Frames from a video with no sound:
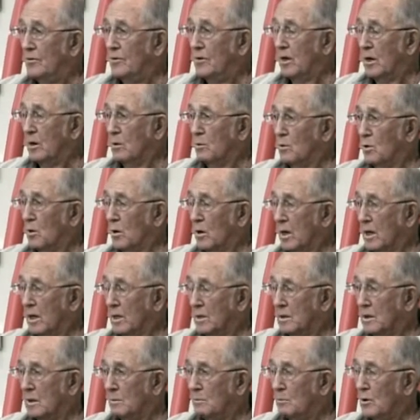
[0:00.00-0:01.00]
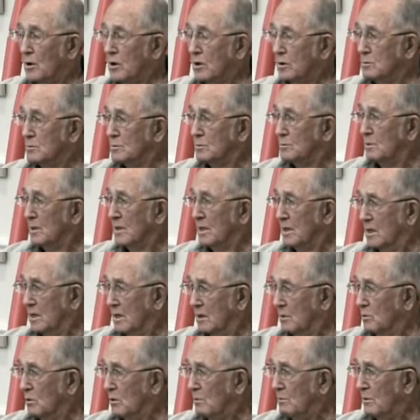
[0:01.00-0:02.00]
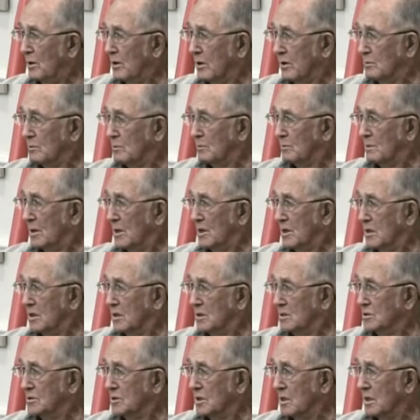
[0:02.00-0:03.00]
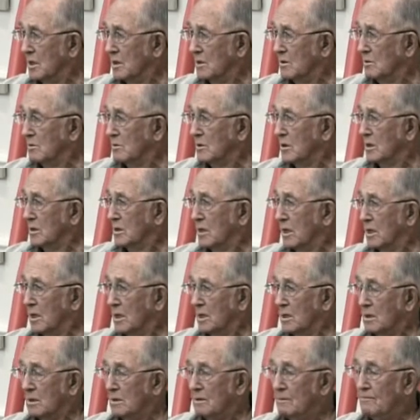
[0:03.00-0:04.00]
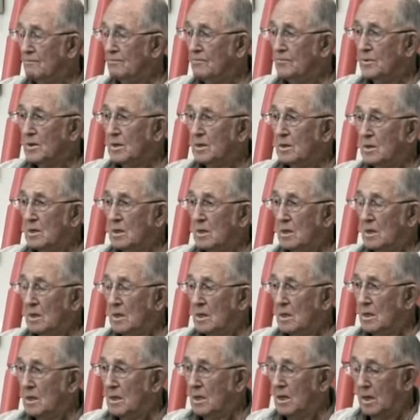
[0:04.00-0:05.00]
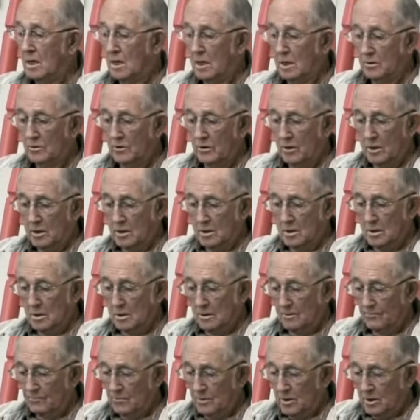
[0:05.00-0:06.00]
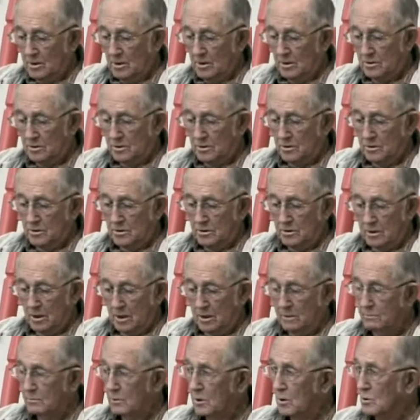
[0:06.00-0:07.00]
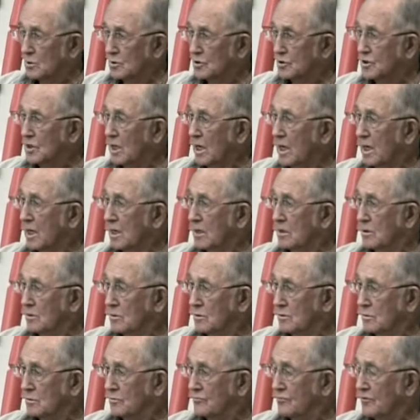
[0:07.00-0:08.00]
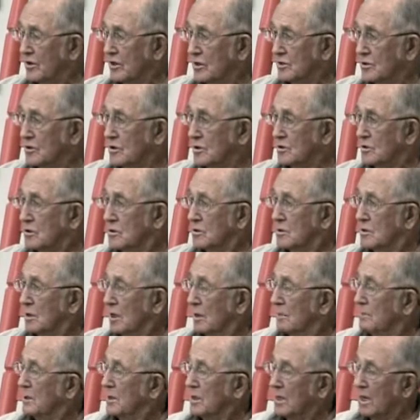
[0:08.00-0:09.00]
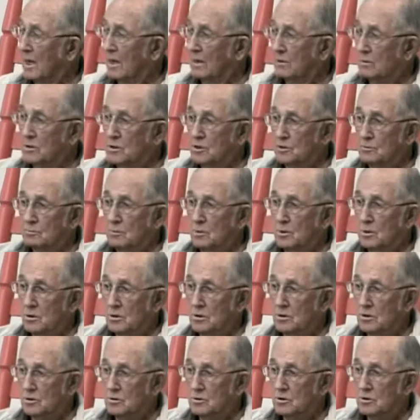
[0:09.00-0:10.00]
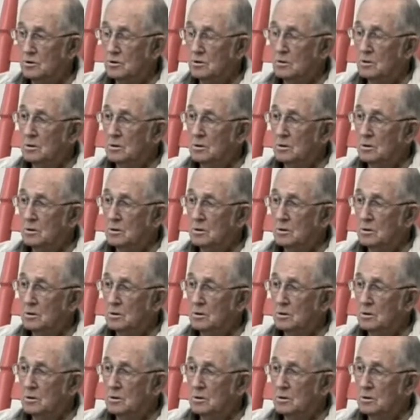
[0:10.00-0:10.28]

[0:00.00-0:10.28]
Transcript: They were at the Brigand's Bay, where Brigand's Bay is now, in there. And they, um, they built sand fences up and down this beach